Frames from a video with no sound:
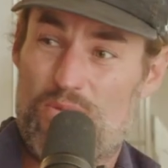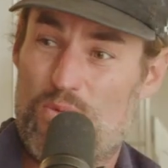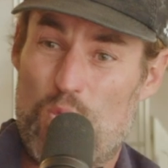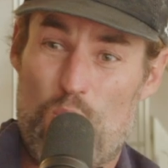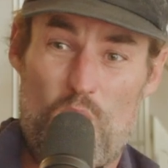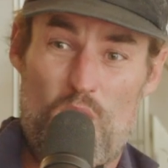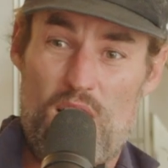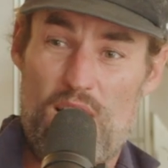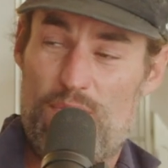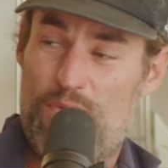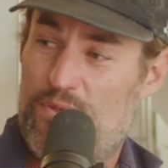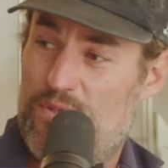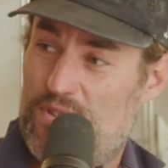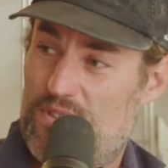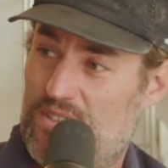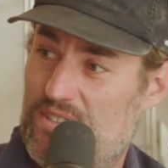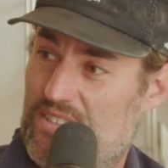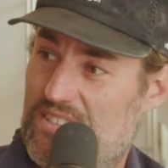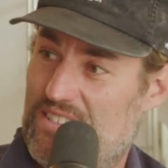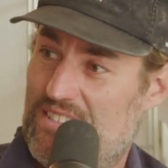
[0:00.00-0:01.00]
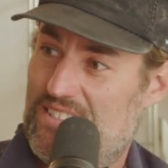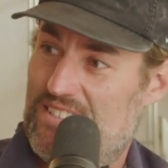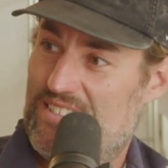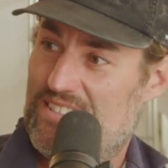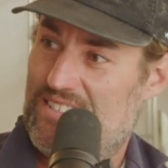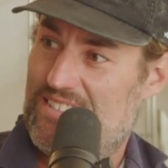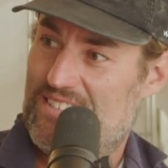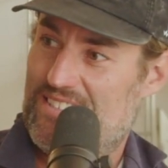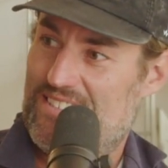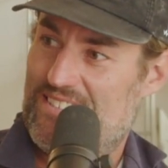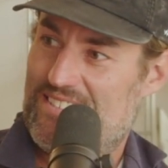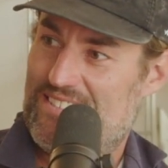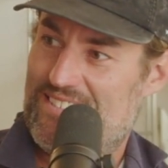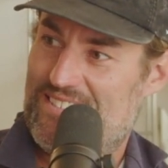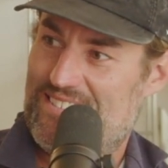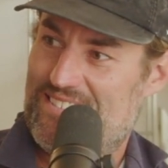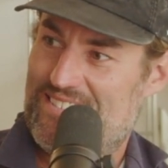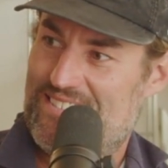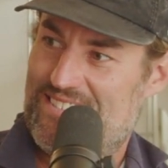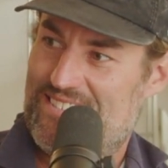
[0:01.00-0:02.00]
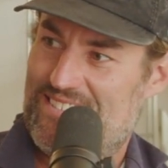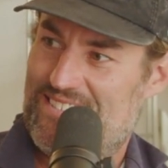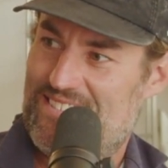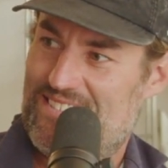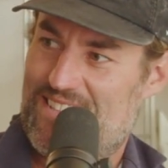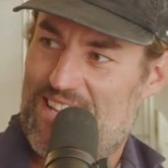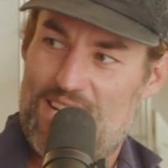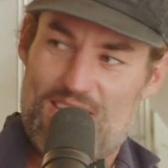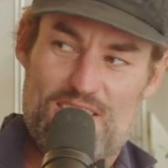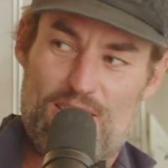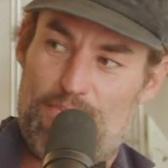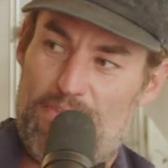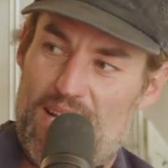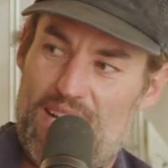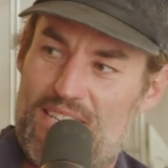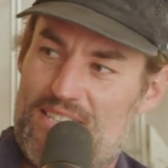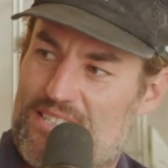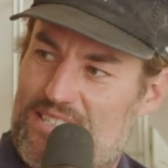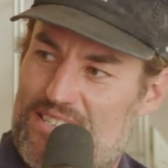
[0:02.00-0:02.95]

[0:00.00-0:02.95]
wife. That's the best.